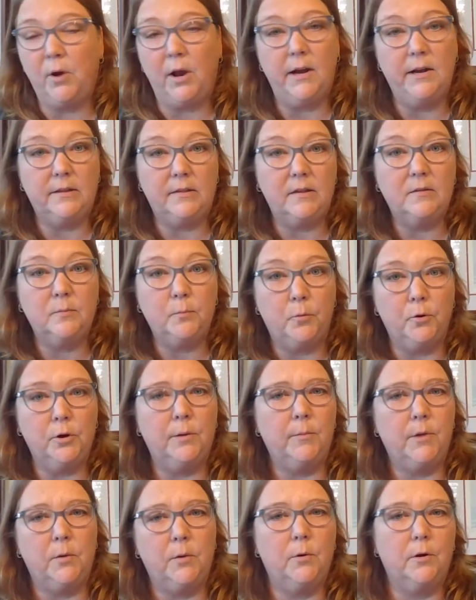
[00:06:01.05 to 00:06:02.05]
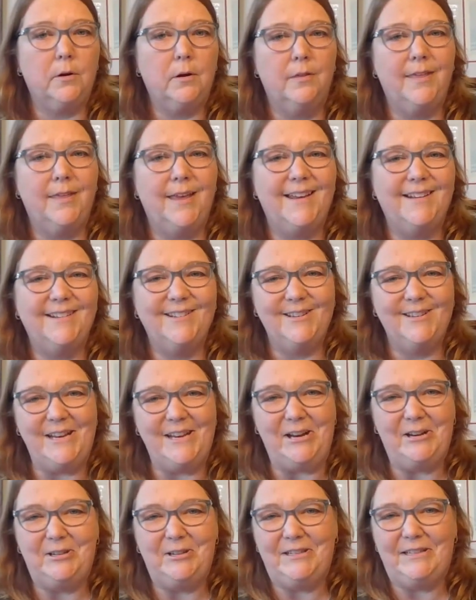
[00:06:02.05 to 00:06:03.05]
graded at this point. I'm going to work on that
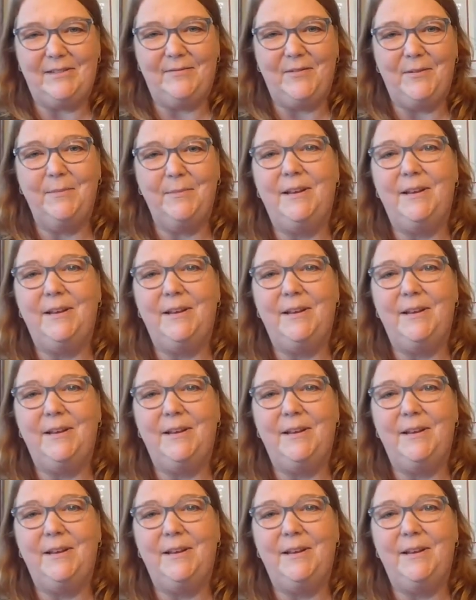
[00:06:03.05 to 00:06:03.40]
here in just a